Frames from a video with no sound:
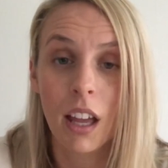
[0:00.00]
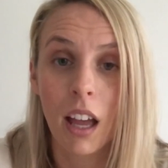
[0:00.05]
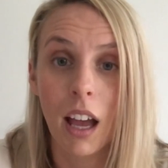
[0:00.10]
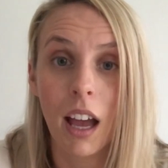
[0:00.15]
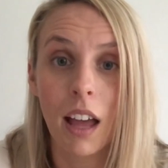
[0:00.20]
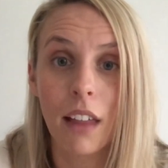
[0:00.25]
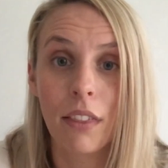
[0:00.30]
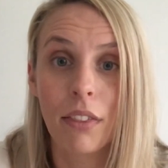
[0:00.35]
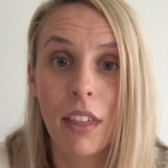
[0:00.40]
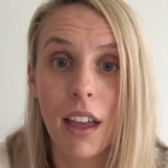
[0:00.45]

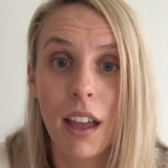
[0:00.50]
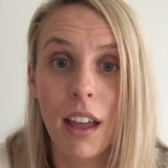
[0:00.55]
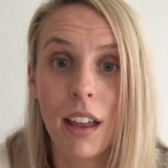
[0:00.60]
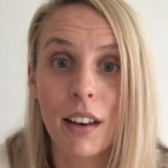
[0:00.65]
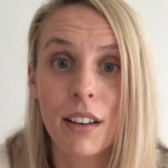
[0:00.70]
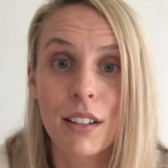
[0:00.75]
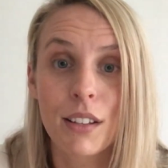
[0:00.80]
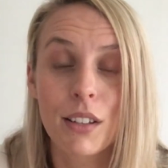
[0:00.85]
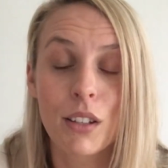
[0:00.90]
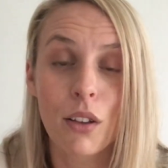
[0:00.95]
And
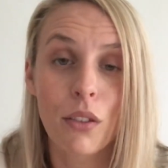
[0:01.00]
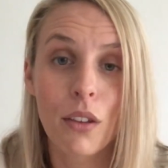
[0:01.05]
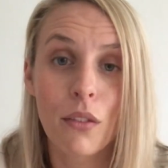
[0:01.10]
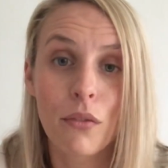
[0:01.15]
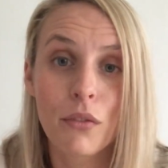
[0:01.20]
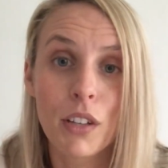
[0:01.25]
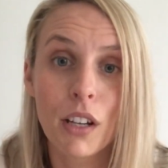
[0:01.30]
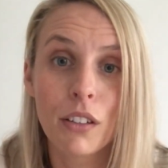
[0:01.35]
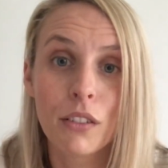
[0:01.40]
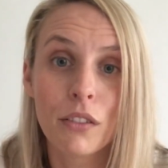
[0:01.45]
then, so they've
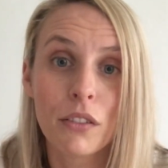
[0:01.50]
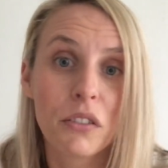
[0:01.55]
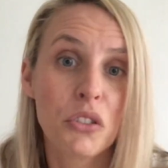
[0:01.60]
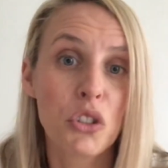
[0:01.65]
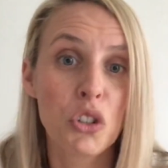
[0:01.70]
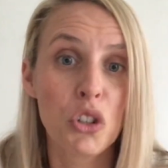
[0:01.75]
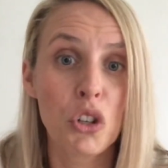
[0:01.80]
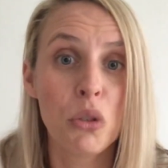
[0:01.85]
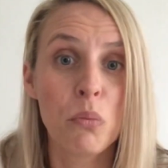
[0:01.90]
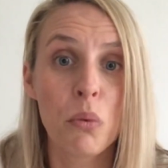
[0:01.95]
done
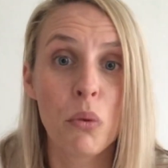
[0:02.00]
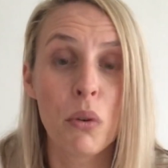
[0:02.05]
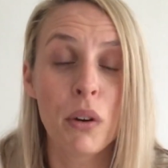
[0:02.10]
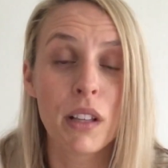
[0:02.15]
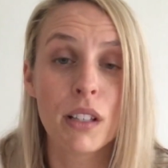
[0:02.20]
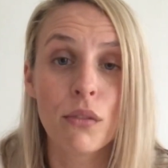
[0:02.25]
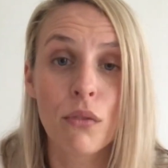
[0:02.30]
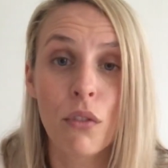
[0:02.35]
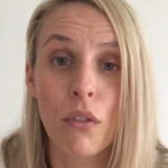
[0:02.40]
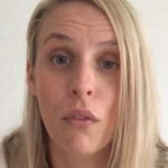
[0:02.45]
2
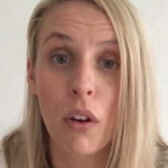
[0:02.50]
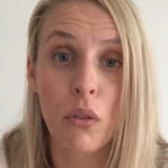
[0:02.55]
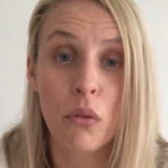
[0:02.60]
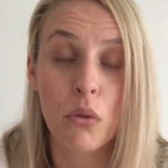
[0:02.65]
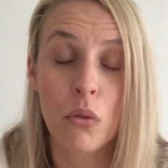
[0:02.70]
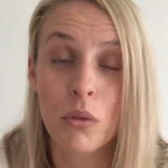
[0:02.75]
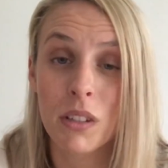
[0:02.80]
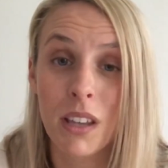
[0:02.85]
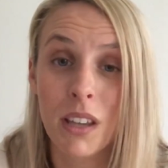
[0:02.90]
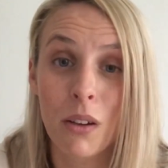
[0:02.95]
points for vocal
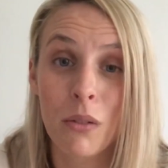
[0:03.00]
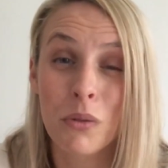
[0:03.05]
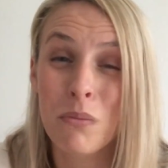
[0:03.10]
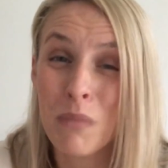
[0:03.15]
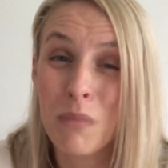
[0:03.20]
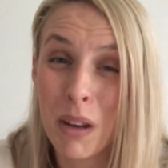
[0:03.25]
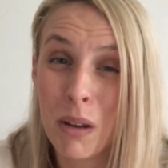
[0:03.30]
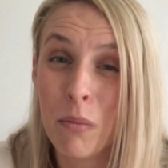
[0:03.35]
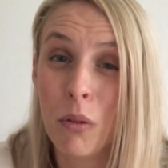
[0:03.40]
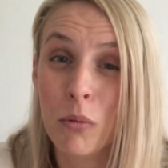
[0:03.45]
skills,
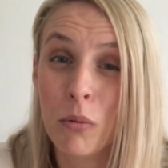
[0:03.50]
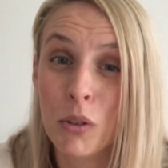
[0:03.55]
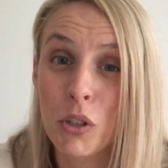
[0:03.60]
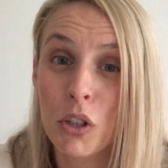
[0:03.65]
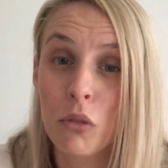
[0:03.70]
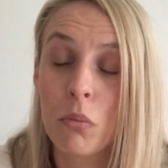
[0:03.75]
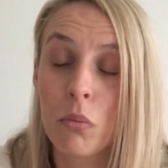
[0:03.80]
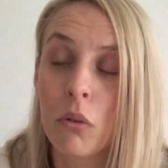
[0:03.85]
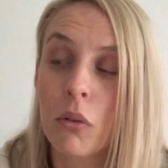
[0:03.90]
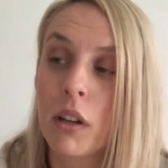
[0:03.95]
minimum of 2
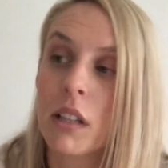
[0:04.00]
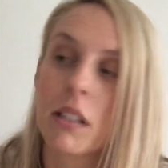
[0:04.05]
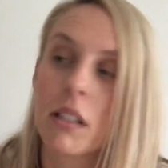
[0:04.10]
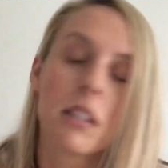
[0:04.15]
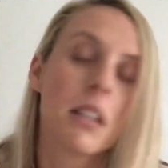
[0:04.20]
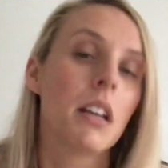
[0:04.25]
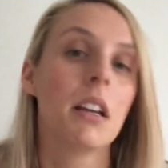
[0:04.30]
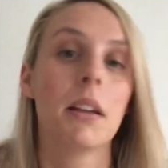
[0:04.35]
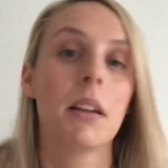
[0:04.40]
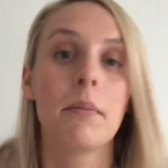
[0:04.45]
points,
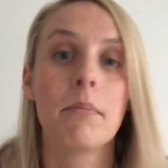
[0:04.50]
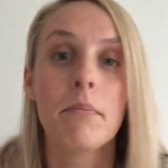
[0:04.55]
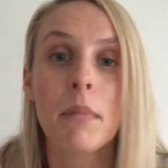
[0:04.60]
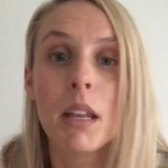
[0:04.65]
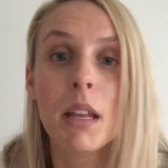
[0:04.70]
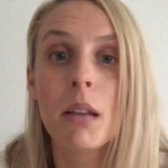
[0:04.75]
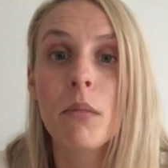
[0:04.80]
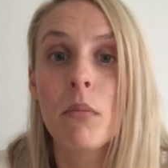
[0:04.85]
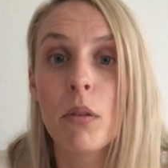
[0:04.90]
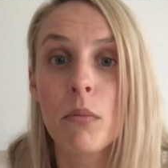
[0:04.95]

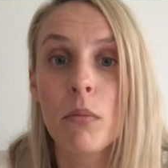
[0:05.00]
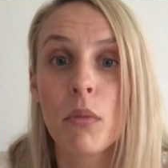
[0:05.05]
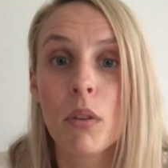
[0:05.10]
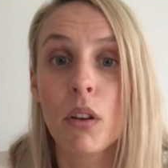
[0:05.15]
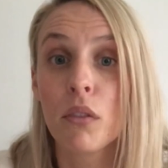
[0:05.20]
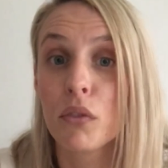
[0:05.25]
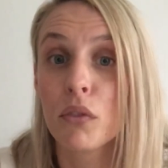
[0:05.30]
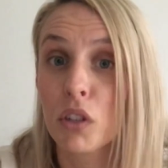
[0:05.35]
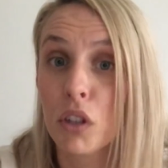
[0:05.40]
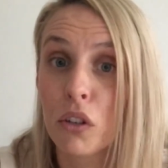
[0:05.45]
minimum
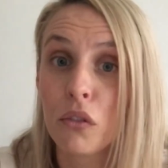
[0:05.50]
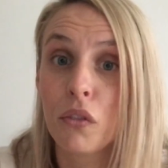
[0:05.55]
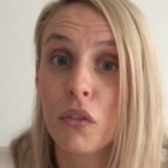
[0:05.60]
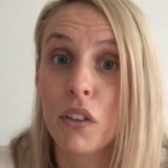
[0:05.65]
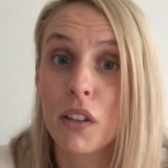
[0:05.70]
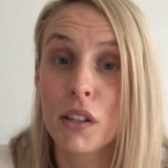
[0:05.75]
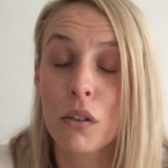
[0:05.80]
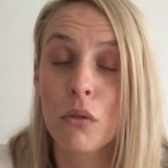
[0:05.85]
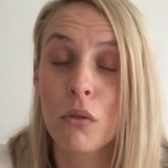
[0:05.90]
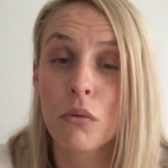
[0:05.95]
of 2
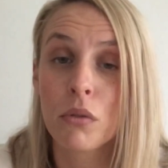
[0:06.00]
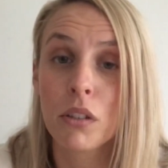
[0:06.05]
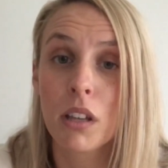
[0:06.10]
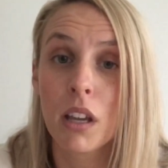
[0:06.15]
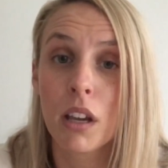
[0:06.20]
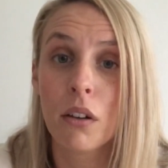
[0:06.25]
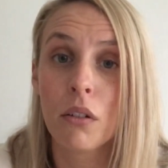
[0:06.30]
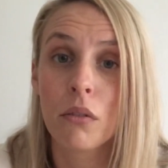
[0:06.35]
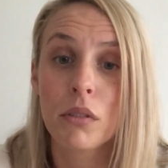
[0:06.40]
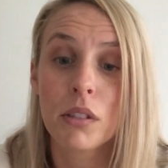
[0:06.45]
physical
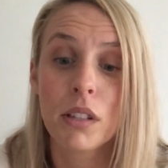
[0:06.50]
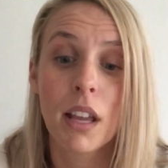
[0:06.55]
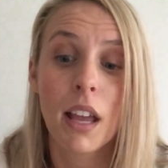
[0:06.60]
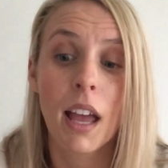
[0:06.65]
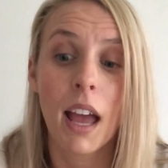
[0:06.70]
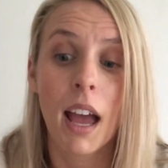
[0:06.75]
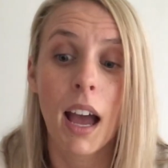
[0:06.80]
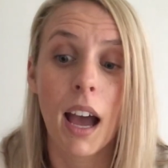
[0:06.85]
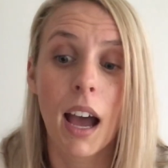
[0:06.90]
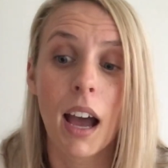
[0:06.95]
skills,
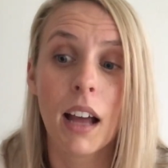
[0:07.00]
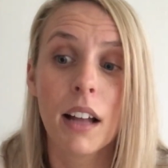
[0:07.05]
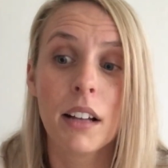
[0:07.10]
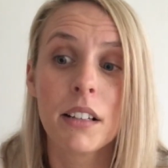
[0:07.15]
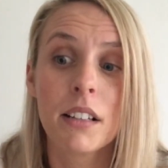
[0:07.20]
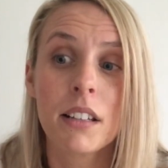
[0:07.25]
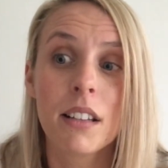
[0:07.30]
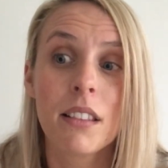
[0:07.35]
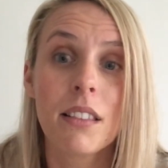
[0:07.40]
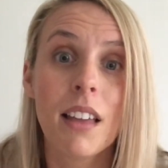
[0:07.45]

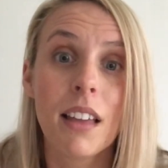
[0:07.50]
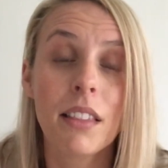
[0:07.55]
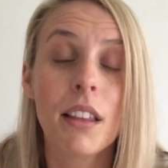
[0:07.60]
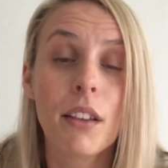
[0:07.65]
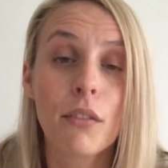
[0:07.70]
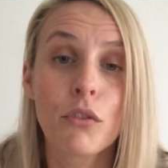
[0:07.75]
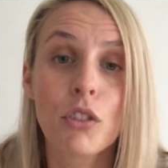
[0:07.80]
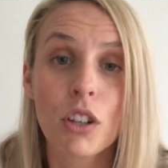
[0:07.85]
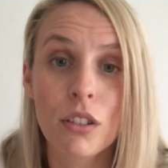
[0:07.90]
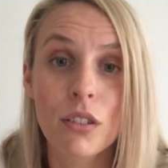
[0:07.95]
and then they've
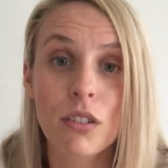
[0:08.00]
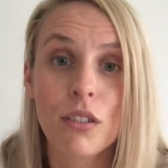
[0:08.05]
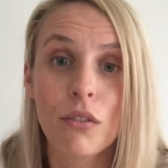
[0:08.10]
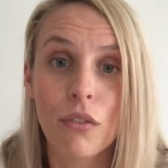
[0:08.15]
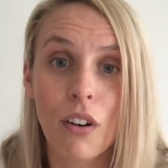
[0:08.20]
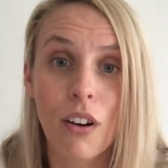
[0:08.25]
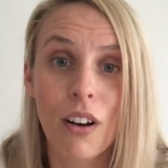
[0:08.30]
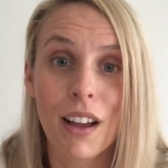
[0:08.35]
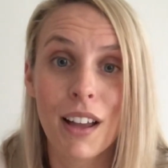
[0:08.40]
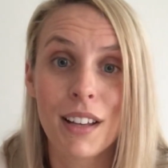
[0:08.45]

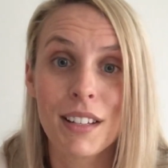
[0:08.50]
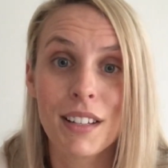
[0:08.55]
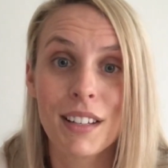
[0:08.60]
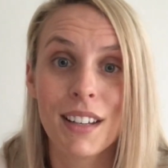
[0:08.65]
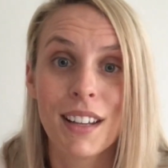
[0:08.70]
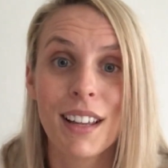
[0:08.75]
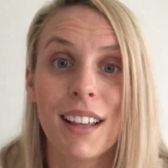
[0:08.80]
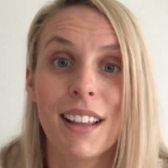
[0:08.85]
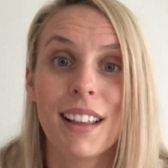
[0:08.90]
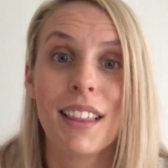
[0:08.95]
justified
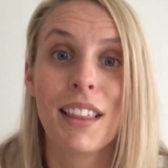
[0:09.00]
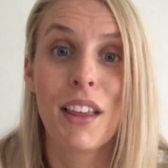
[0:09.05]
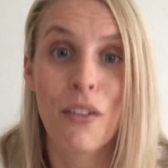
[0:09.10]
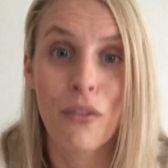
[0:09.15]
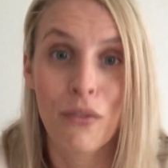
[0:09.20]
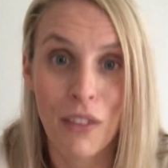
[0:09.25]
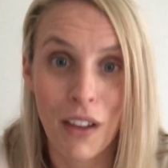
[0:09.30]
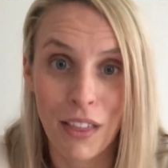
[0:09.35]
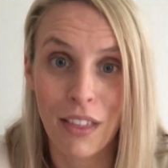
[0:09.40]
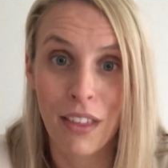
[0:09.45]
the
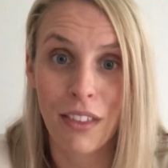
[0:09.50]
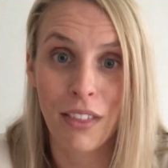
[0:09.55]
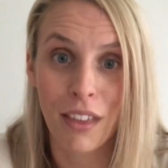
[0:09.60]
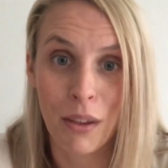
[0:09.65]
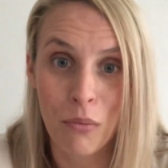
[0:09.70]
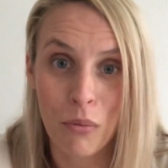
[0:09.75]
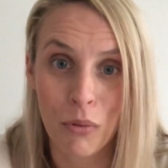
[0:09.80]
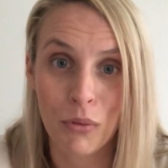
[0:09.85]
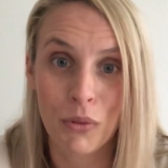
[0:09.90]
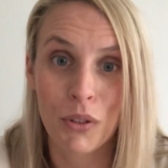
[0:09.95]
effect that they
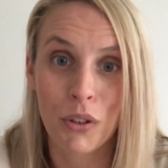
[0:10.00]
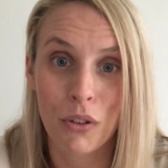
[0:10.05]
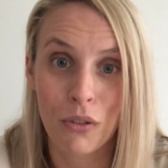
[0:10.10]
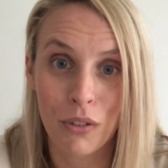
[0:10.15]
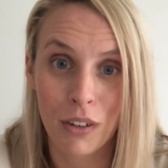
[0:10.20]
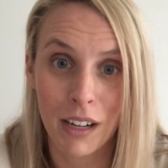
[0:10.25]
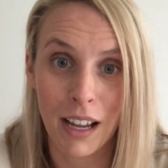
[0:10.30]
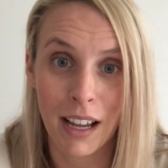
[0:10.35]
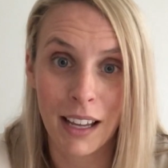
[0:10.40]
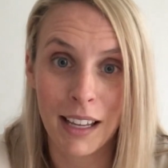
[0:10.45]
want to
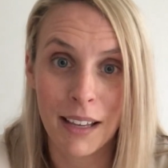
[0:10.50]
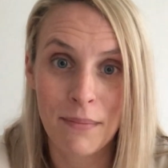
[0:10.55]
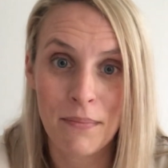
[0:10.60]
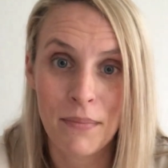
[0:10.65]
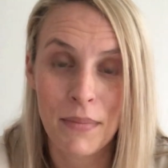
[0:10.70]
create.